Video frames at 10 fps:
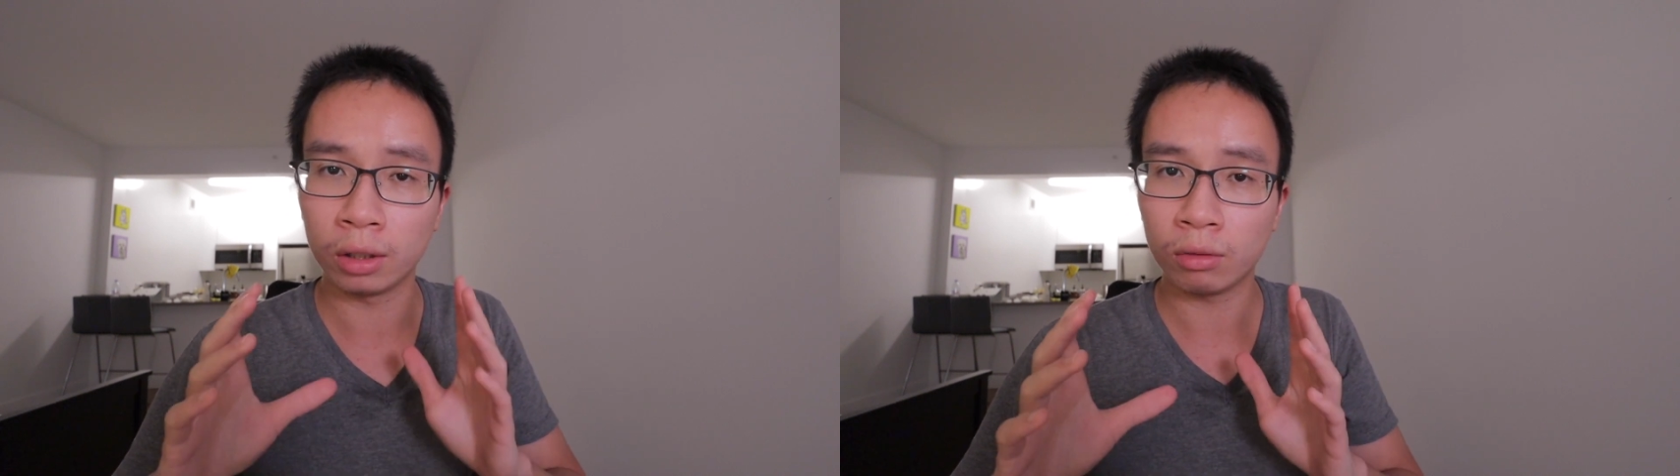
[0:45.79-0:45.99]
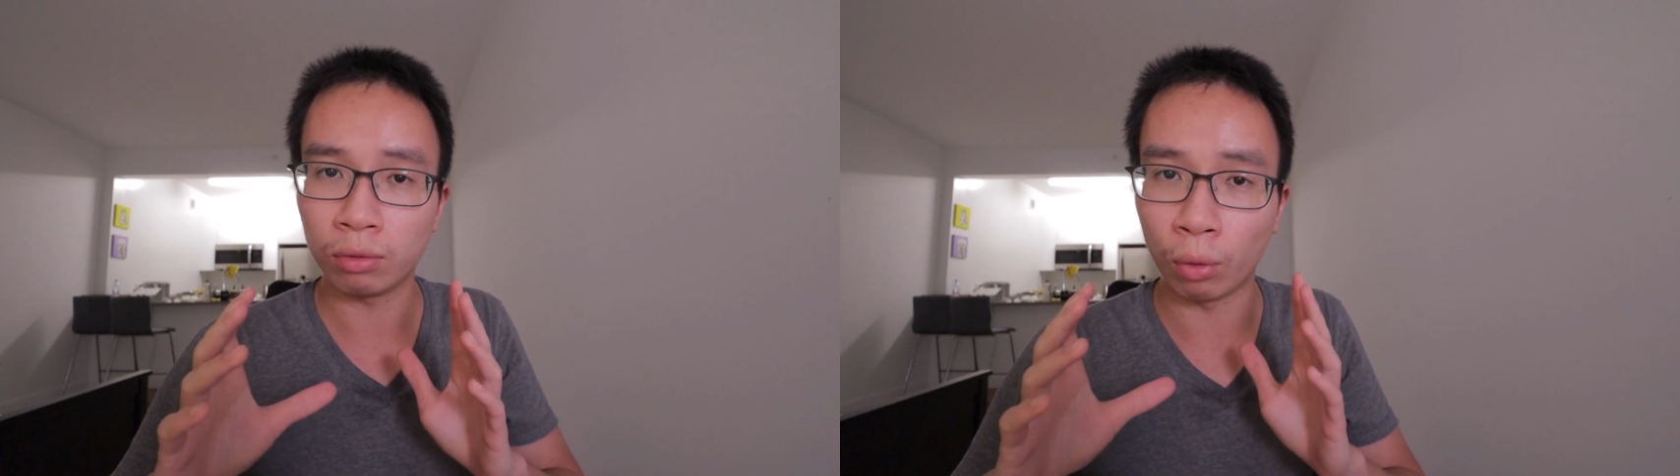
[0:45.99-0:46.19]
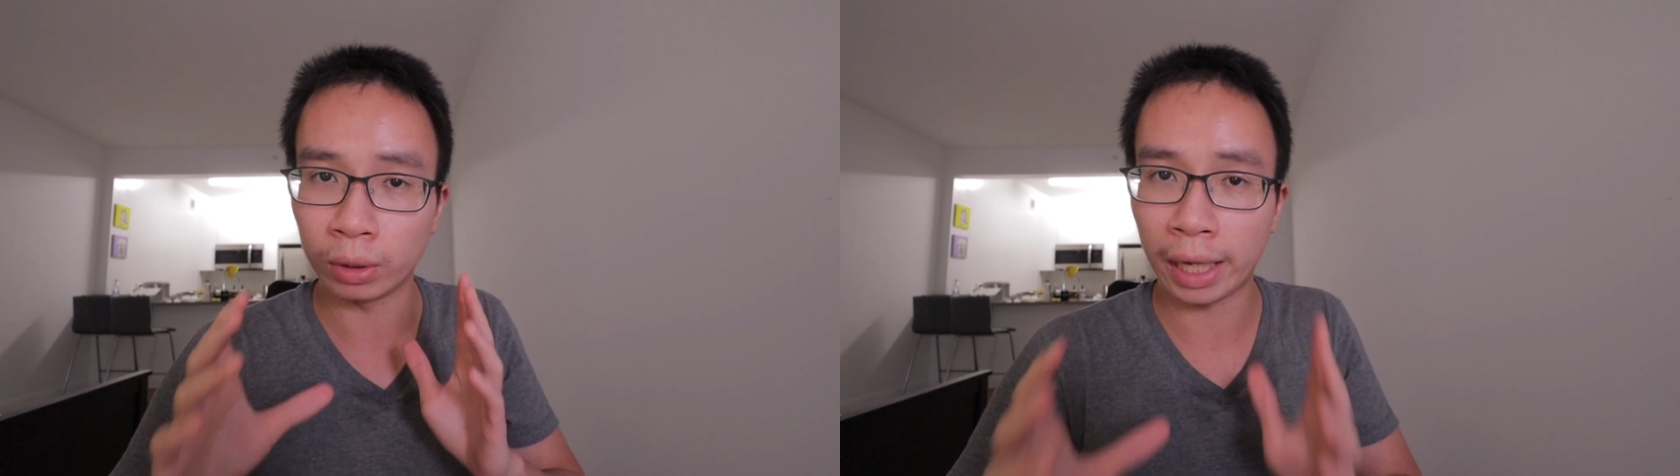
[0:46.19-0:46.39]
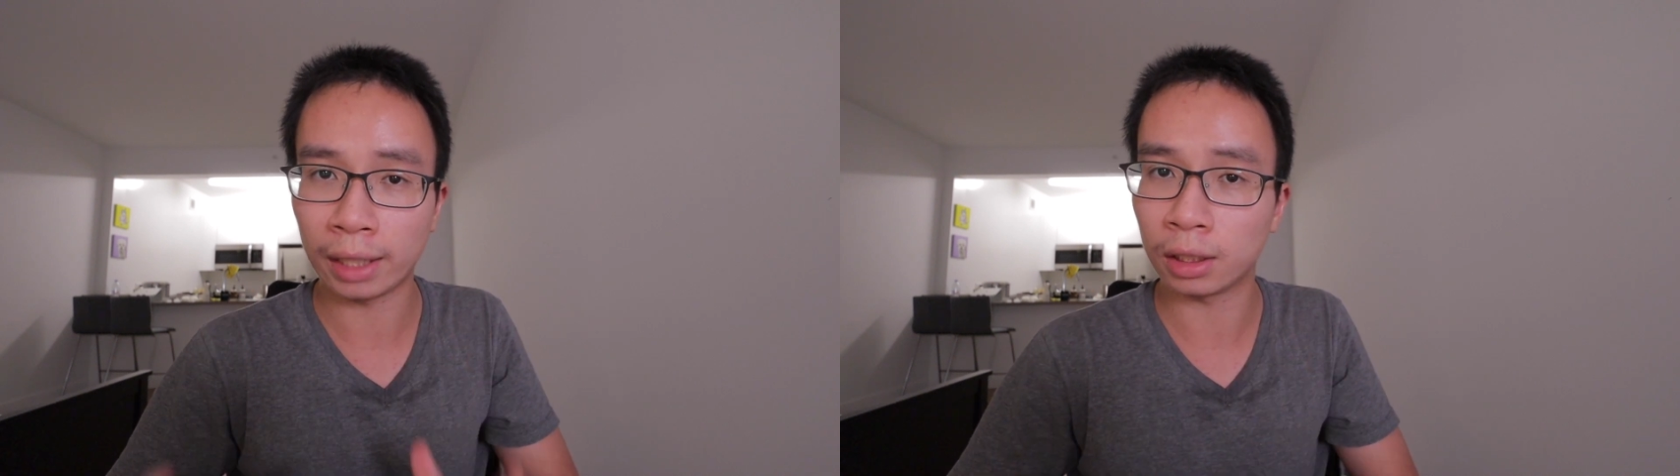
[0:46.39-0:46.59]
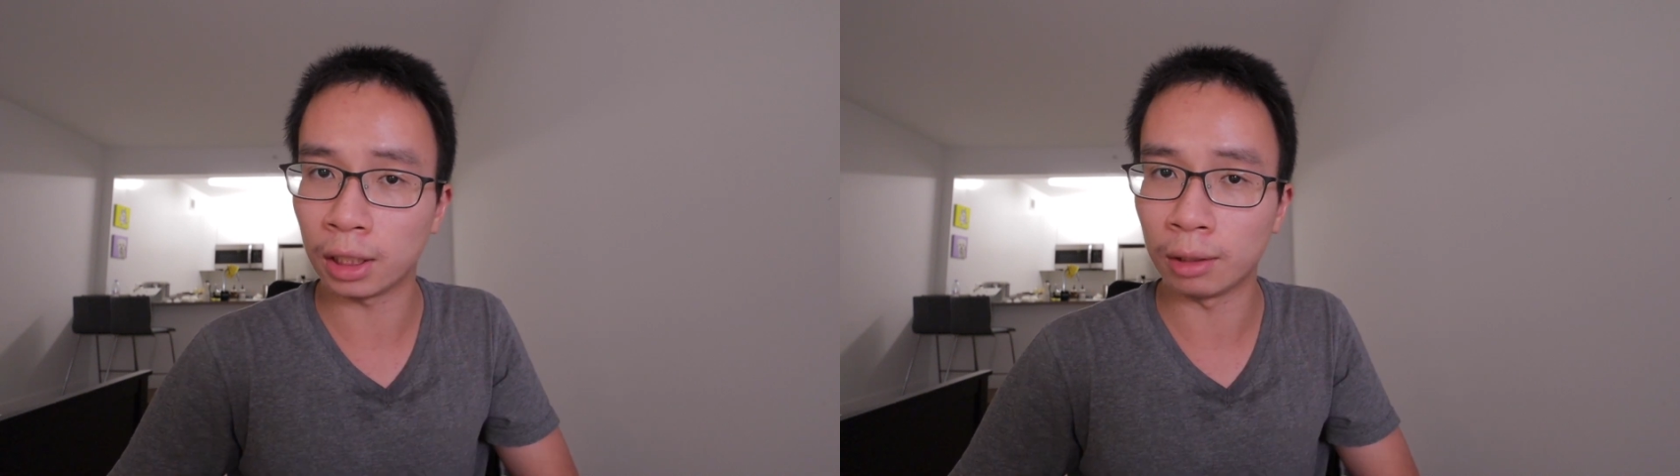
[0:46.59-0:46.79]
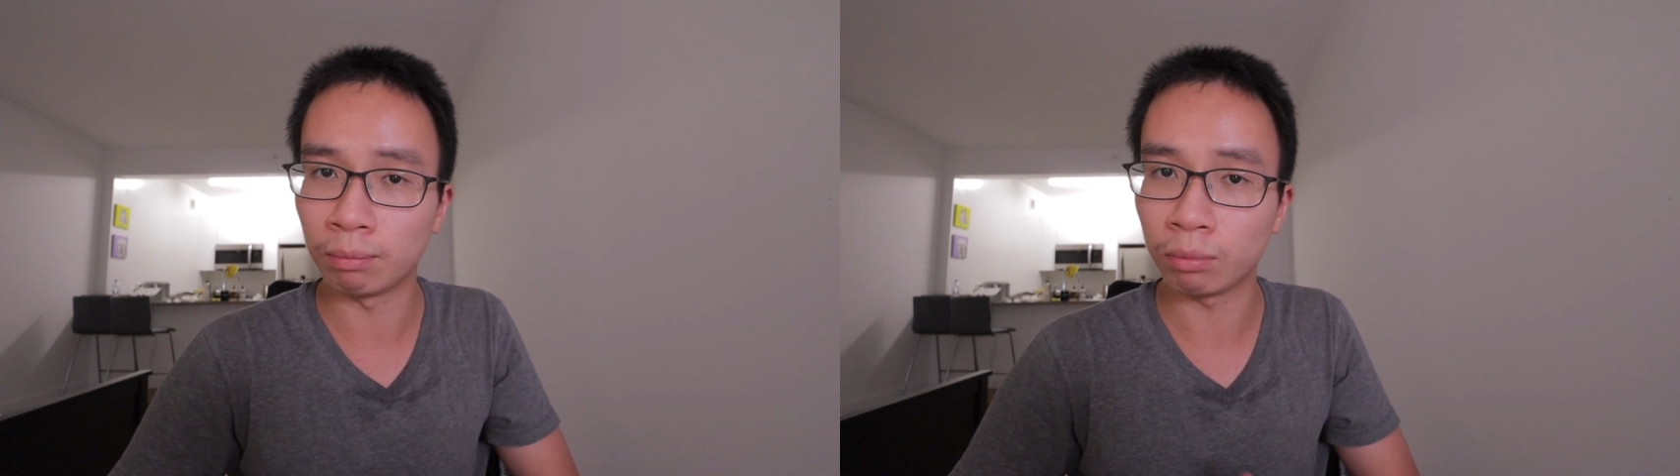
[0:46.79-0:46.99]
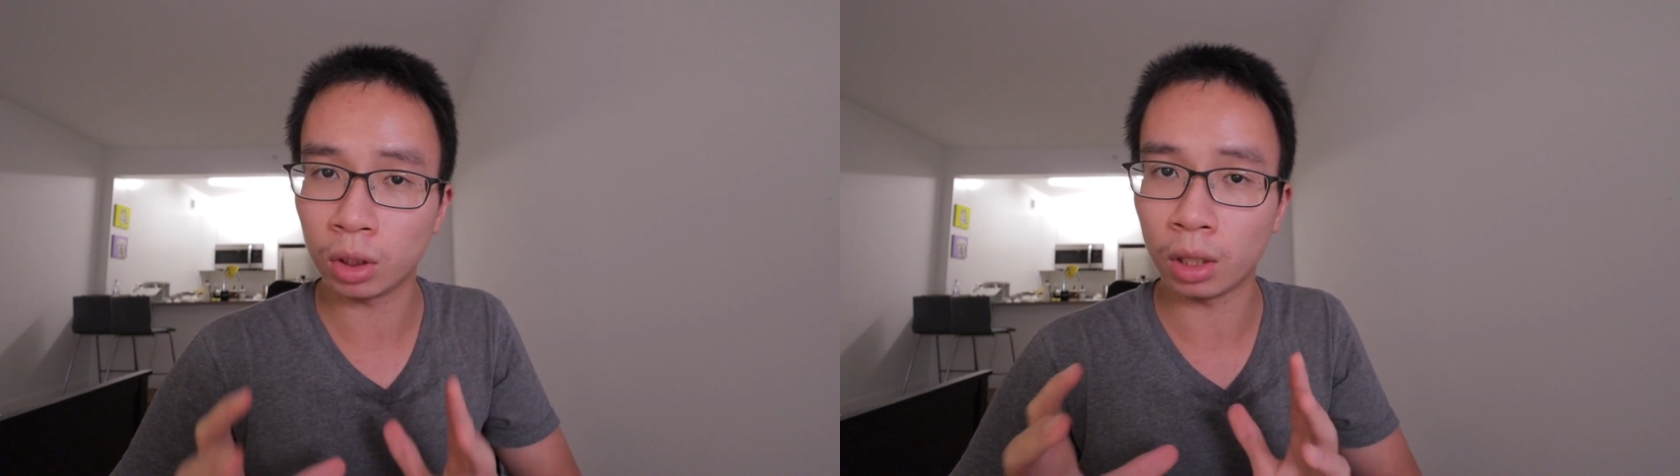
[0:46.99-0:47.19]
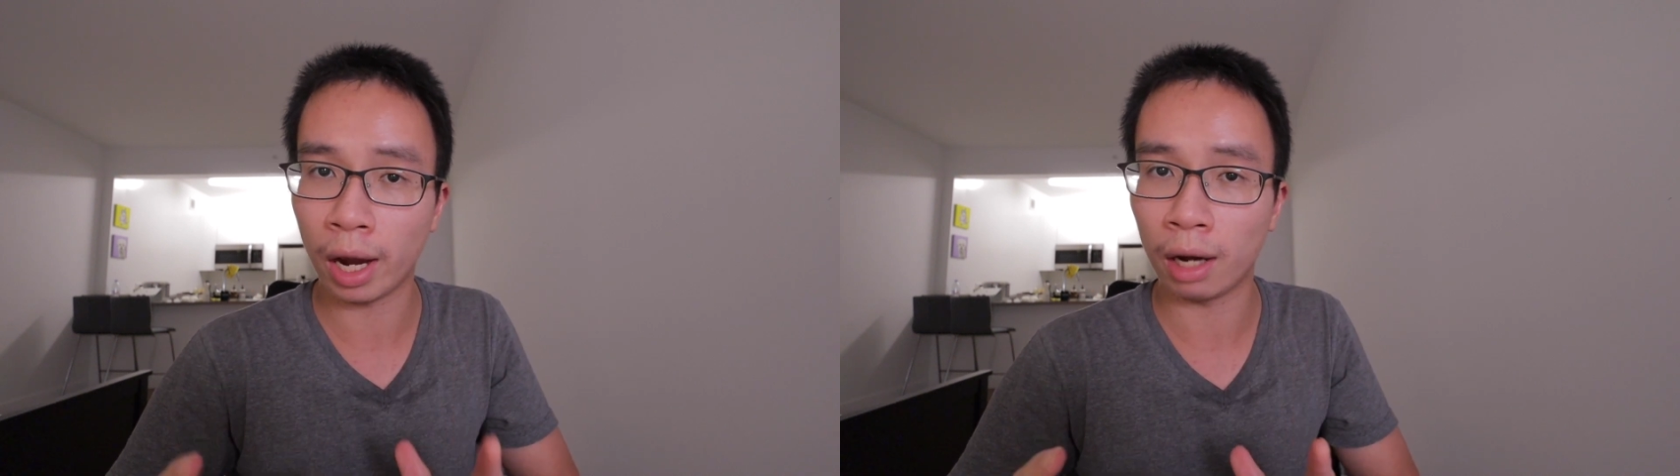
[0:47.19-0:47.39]
for that team
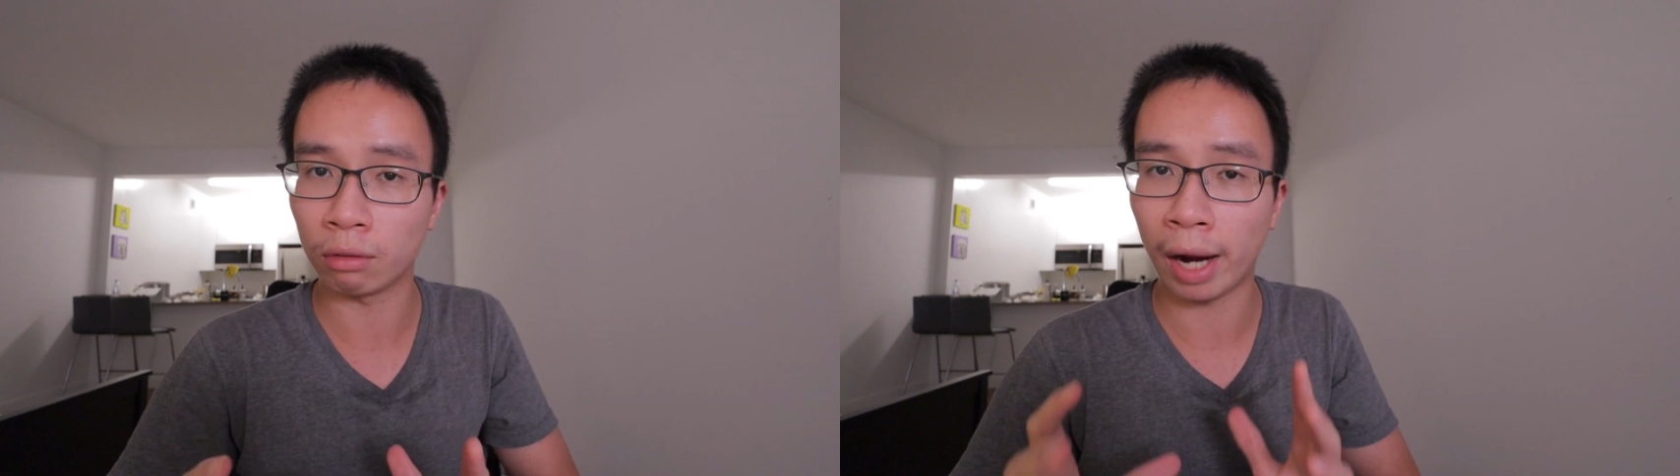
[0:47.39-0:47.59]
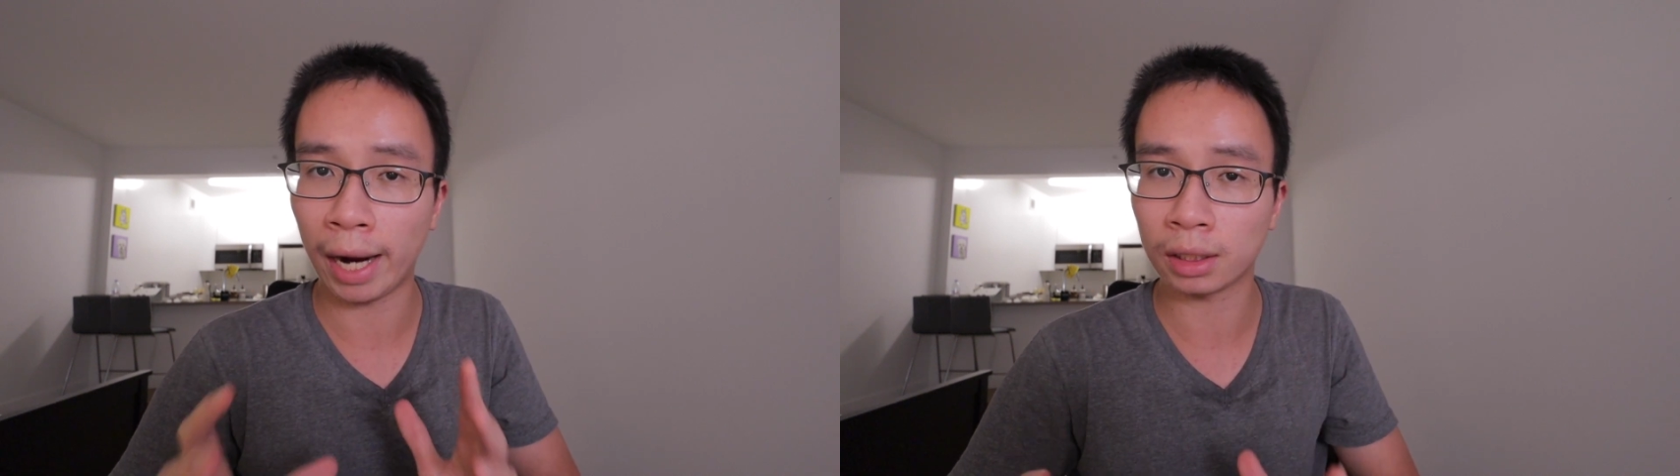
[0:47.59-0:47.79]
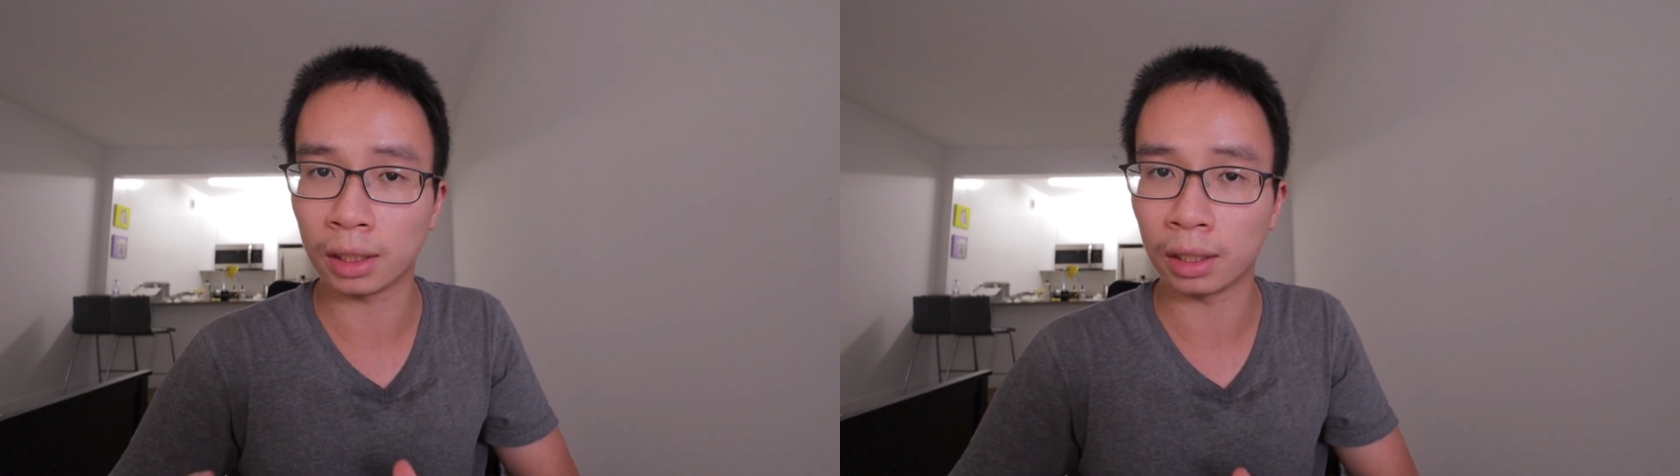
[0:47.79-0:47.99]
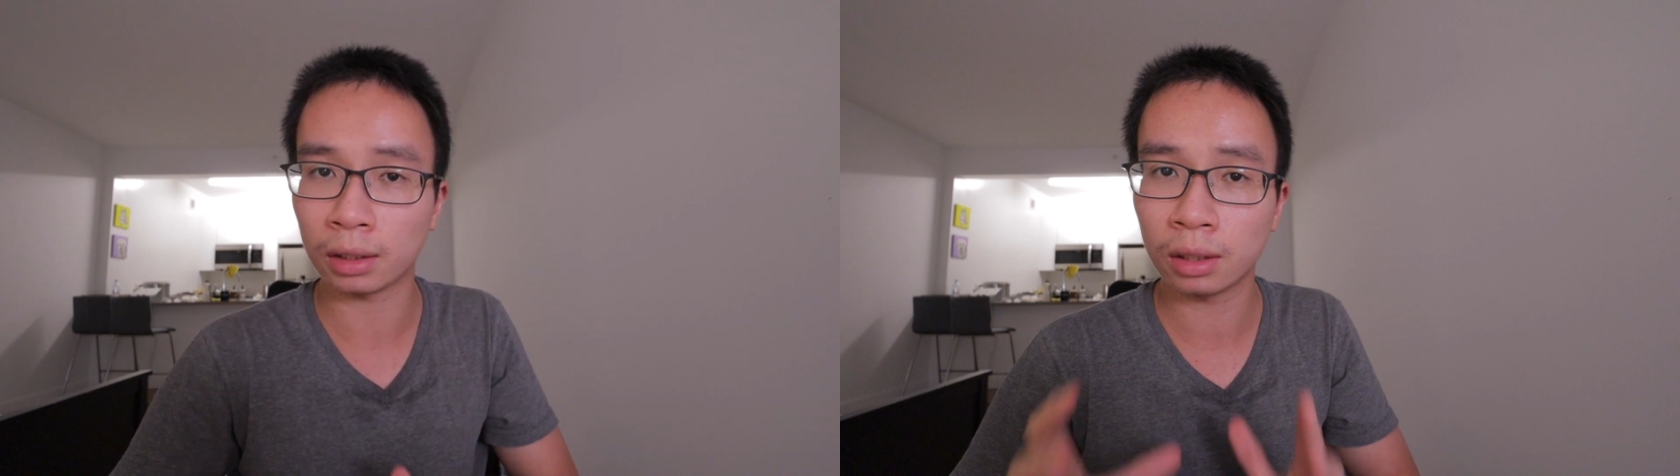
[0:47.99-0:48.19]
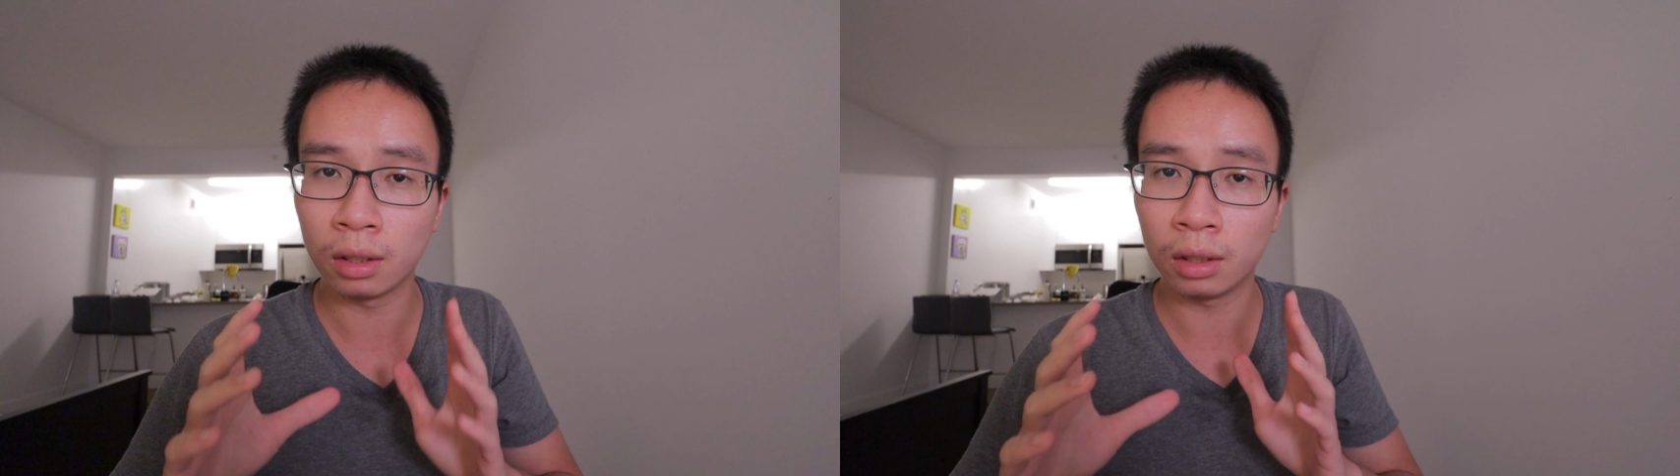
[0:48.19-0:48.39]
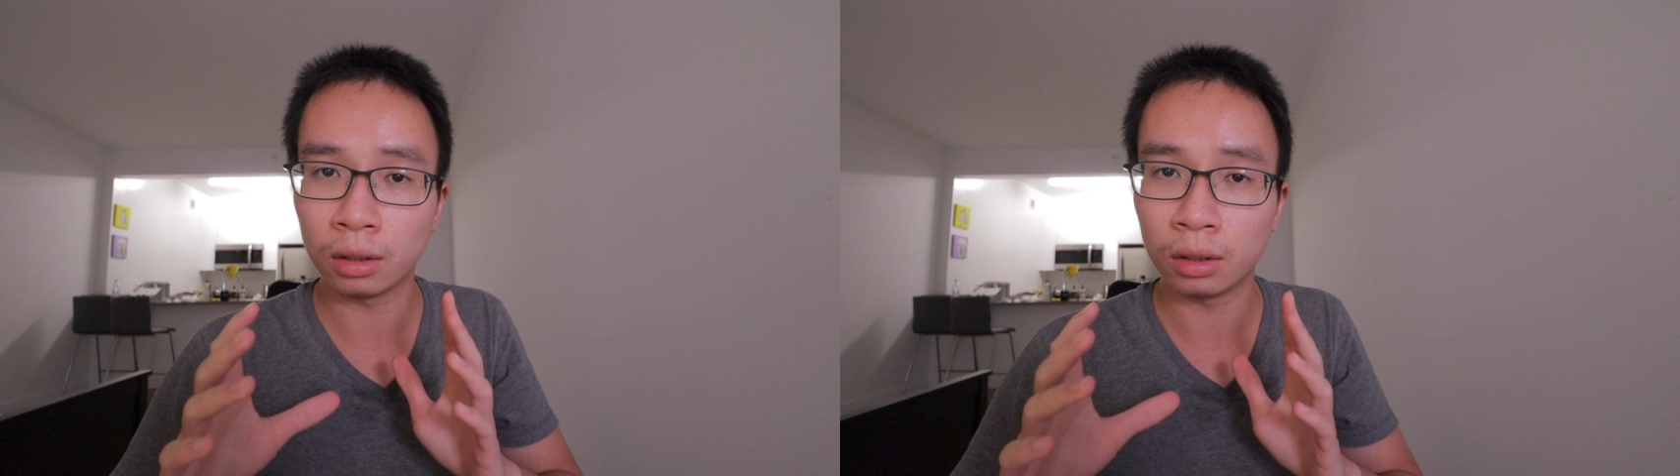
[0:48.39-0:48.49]
to have access